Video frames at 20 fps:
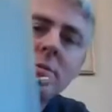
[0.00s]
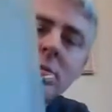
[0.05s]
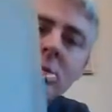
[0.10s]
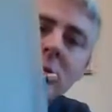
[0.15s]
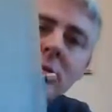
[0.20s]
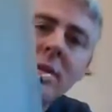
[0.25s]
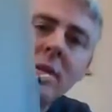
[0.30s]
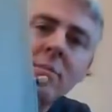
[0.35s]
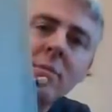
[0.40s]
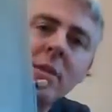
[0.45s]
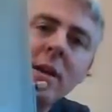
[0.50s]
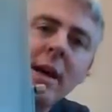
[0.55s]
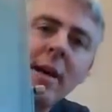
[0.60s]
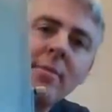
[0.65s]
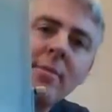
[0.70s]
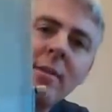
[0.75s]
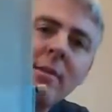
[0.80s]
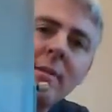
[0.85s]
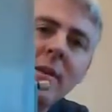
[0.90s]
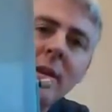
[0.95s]

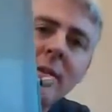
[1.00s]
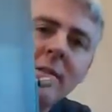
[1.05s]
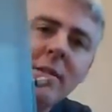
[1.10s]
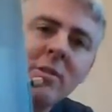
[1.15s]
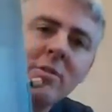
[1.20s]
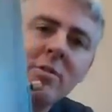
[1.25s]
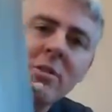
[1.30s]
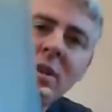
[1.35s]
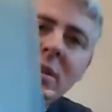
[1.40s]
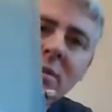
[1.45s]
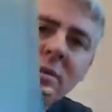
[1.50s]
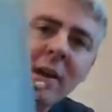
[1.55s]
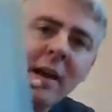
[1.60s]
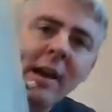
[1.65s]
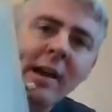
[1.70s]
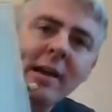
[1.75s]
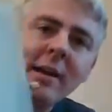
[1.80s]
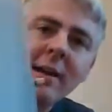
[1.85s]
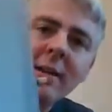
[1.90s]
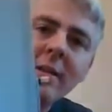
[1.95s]
sometimes it's good to use
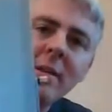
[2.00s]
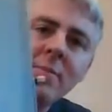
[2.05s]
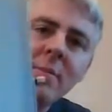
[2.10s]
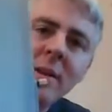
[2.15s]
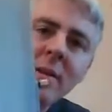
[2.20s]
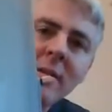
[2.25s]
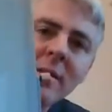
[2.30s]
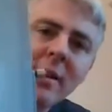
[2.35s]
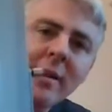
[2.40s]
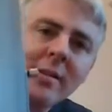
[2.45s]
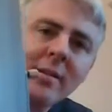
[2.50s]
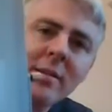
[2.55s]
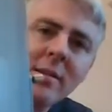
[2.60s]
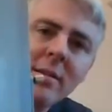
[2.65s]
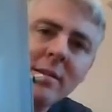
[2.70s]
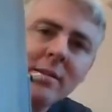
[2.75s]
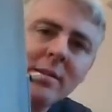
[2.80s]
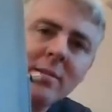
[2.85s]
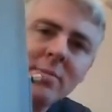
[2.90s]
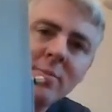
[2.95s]
calculators, but it's nice
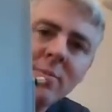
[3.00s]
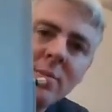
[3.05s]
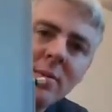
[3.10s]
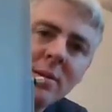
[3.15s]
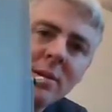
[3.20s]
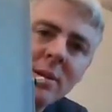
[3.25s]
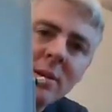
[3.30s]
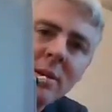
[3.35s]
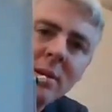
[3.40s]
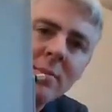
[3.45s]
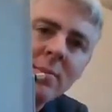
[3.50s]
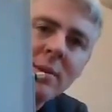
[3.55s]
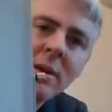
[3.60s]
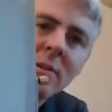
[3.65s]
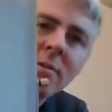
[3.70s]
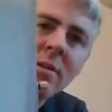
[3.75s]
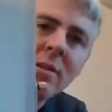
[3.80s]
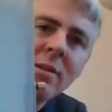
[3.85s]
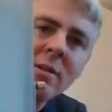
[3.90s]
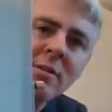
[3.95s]
to be
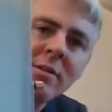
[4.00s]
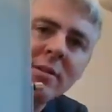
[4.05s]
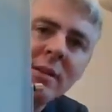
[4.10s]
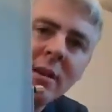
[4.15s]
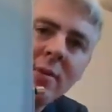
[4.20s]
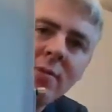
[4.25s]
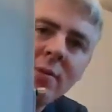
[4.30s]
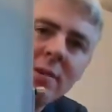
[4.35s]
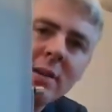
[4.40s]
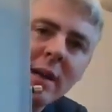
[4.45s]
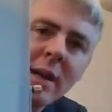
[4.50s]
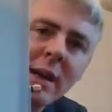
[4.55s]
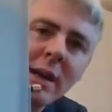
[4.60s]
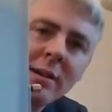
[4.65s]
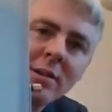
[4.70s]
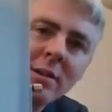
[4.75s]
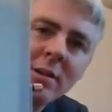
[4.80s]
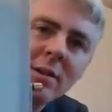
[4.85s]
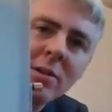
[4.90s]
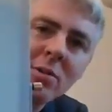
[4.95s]
able to do stuff in your
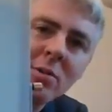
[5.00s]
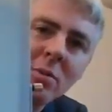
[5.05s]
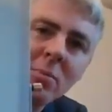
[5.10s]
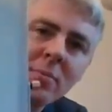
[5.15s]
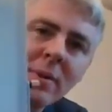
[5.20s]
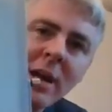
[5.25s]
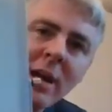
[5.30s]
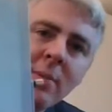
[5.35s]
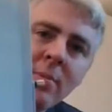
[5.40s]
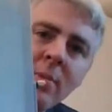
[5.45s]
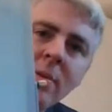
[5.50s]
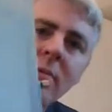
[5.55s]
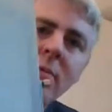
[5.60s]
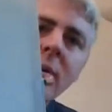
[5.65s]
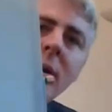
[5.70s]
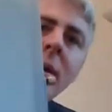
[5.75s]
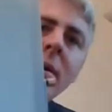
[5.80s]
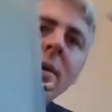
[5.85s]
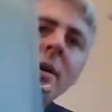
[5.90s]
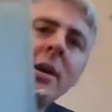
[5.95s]
head, on paper as well.